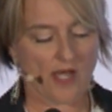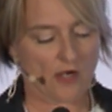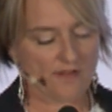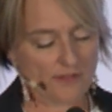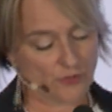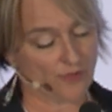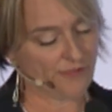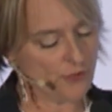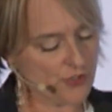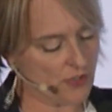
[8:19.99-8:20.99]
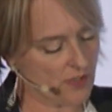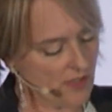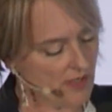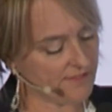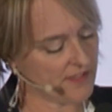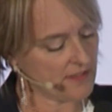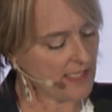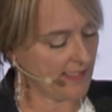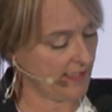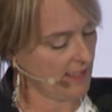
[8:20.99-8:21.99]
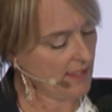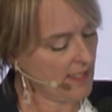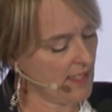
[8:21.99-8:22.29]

to a future of their liking.